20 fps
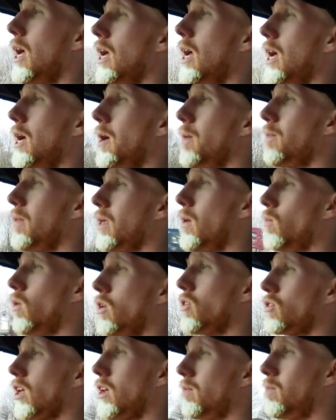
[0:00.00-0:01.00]
um,
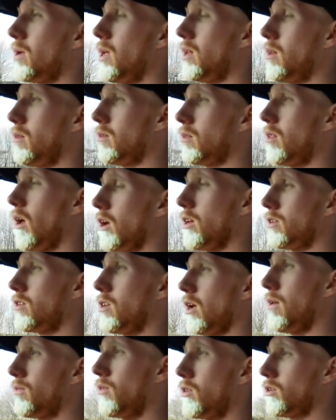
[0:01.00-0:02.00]
in which they've been
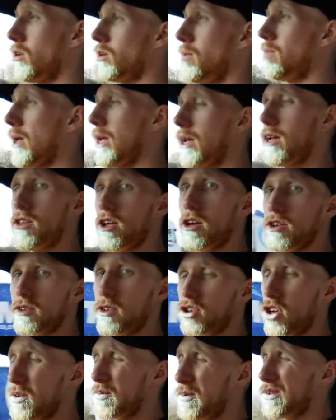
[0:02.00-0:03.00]
nice enough to make
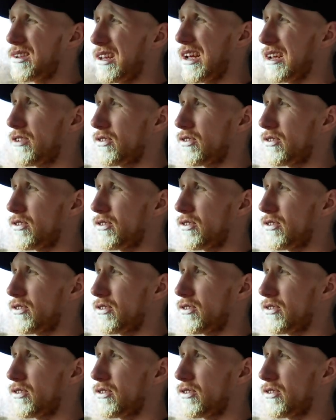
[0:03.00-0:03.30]
adjustments to